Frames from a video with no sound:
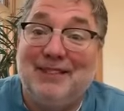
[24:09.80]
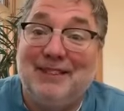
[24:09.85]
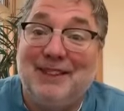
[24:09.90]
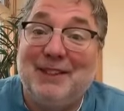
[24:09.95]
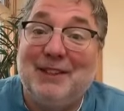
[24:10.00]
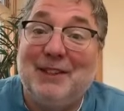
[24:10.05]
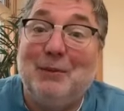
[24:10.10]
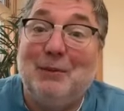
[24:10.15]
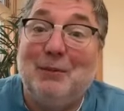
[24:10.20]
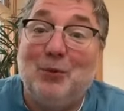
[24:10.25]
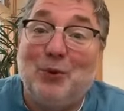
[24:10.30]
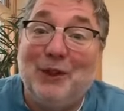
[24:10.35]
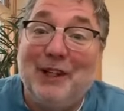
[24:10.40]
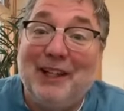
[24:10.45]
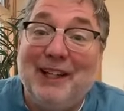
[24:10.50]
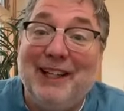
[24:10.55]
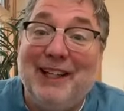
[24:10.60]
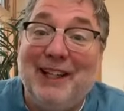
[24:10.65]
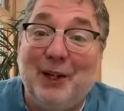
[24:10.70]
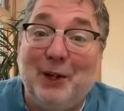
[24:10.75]
There's some
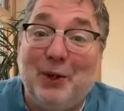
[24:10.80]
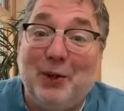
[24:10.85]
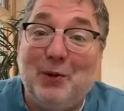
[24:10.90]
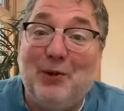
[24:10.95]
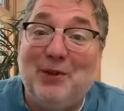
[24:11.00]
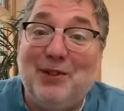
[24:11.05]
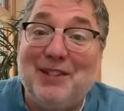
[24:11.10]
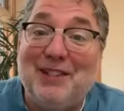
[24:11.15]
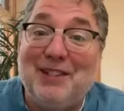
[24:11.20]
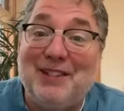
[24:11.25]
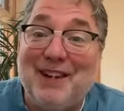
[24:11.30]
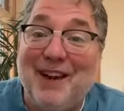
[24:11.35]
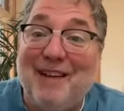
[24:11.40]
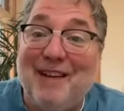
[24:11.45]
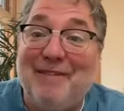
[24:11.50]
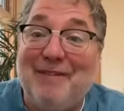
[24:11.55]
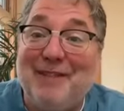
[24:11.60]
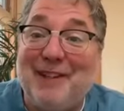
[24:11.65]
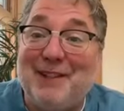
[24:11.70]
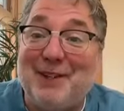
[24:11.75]
really cool
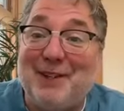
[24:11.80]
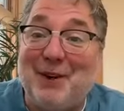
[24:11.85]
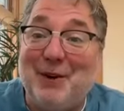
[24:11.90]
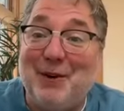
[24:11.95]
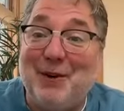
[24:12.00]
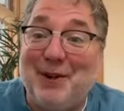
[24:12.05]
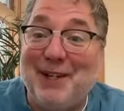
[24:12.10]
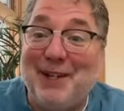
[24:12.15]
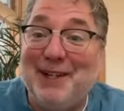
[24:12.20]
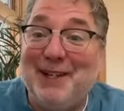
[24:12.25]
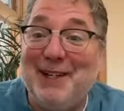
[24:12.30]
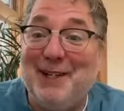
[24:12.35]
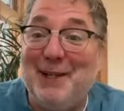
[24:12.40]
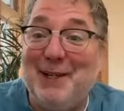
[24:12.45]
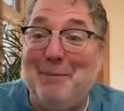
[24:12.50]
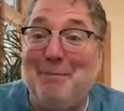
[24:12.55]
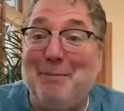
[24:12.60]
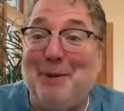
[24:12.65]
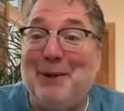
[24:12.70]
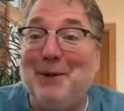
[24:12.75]
stuff that's going on in
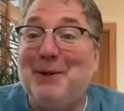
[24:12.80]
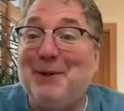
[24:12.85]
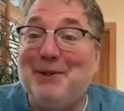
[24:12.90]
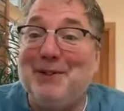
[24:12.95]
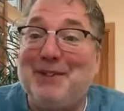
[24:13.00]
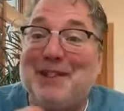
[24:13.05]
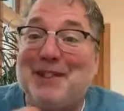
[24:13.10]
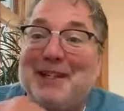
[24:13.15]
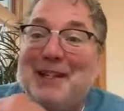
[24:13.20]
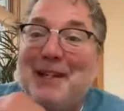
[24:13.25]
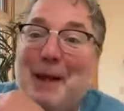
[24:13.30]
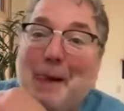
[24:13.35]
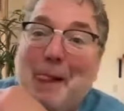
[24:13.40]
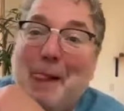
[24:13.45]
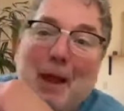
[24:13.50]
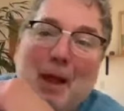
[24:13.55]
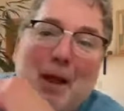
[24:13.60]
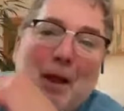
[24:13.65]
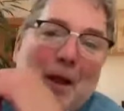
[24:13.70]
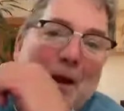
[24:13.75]
your bones, and
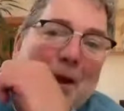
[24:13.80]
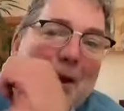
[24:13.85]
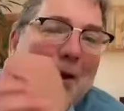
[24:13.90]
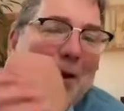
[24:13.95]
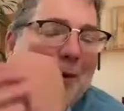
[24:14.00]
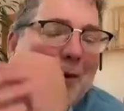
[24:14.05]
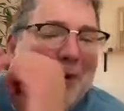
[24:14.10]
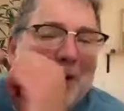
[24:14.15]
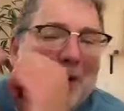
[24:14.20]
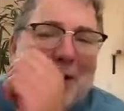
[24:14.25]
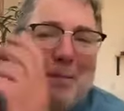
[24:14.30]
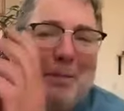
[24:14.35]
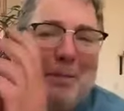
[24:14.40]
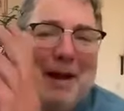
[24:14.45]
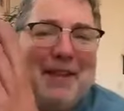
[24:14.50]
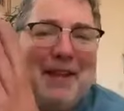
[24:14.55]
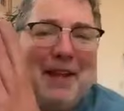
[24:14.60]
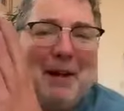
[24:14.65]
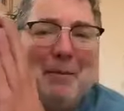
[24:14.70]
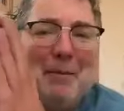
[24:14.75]
we don't
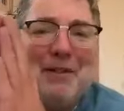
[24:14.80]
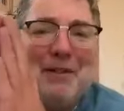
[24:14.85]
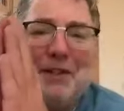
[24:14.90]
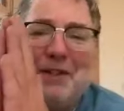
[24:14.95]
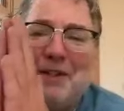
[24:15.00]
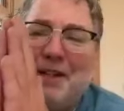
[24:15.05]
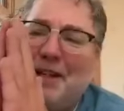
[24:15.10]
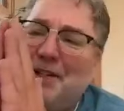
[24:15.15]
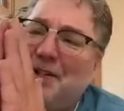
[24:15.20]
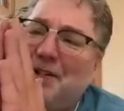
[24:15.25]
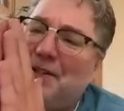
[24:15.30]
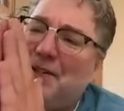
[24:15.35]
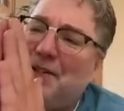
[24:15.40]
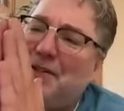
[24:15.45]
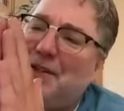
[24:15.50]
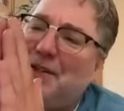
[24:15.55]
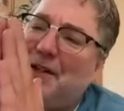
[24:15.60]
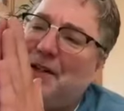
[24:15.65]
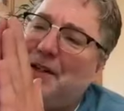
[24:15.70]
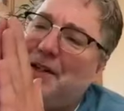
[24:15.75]
pay that much attention
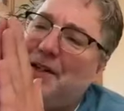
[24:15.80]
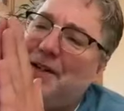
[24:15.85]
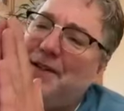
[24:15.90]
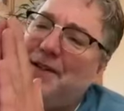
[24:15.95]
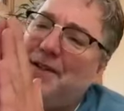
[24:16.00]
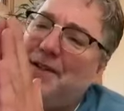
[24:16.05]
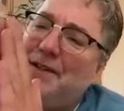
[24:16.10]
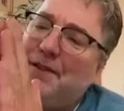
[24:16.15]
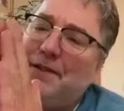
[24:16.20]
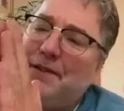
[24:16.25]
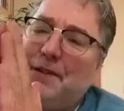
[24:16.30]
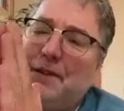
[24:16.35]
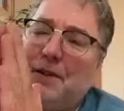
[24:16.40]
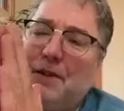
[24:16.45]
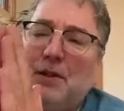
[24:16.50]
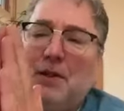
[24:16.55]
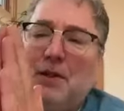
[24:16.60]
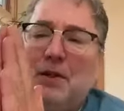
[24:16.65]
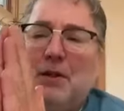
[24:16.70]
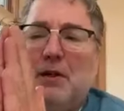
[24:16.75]
to it because,
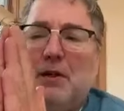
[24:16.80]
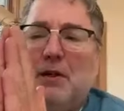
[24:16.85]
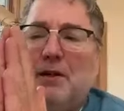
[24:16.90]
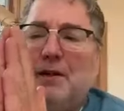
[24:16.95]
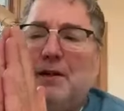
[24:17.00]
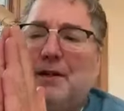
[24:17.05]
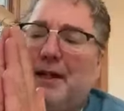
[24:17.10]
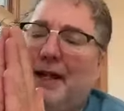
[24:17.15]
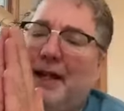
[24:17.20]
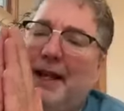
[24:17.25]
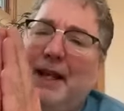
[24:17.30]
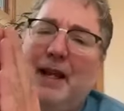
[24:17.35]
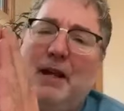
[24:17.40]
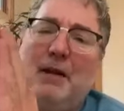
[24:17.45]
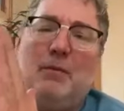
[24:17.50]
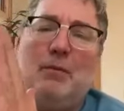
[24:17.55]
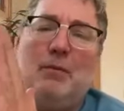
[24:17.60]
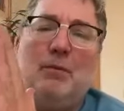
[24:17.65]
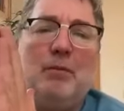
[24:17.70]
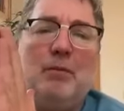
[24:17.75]

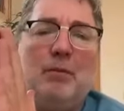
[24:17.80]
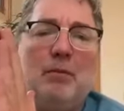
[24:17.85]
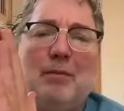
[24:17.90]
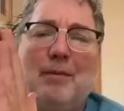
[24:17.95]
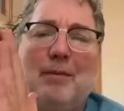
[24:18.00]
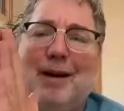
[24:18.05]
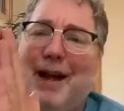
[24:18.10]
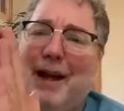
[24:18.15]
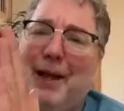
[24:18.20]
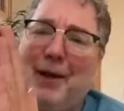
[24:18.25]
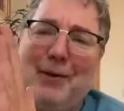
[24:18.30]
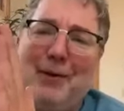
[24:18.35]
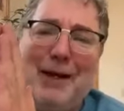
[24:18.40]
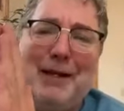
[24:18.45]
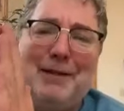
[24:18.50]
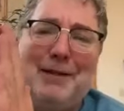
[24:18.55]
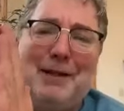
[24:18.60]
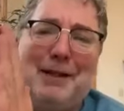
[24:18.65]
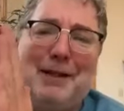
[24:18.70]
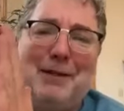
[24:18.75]
damn, I don't
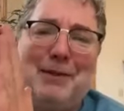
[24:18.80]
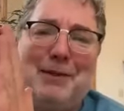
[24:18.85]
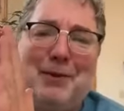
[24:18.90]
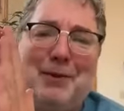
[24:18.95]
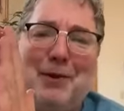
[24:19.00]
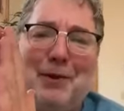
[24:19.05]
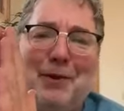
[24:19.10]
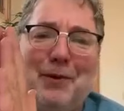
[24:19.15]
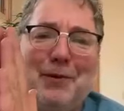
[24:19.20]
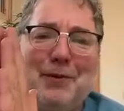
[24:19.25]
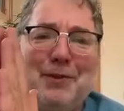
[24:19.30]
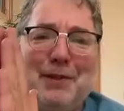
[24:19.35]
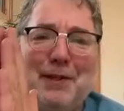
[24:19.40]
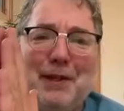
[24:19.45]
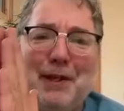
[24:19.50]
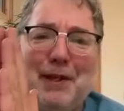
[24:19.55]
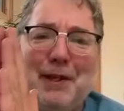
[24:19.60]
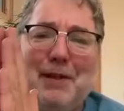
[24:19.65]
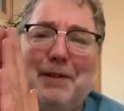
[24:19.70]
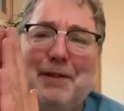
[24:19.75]
get to control those
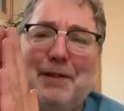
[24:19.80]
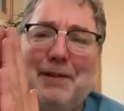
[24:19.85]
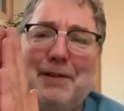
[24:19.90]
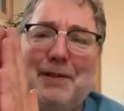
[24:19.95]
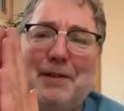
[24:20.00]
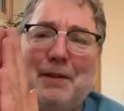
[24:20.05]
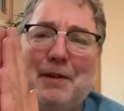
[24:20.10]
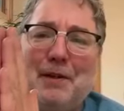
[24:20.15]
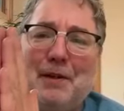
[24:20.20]
things.